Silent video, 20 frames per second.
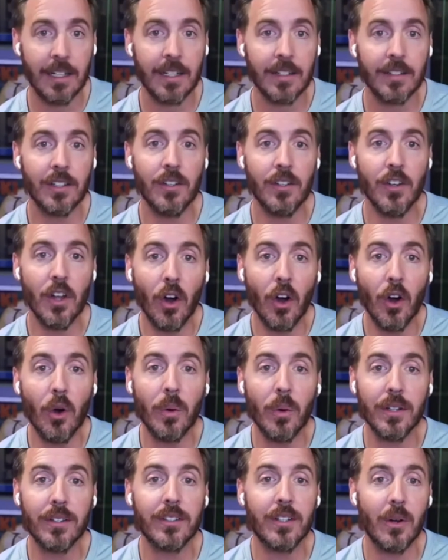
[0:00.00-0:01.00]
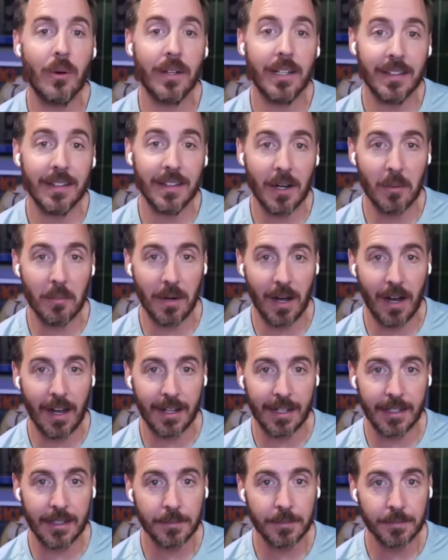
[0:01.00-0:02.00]
to know what's going in their
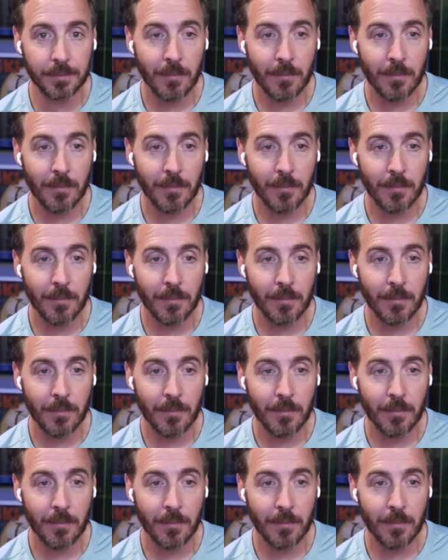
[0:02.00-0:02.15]
body.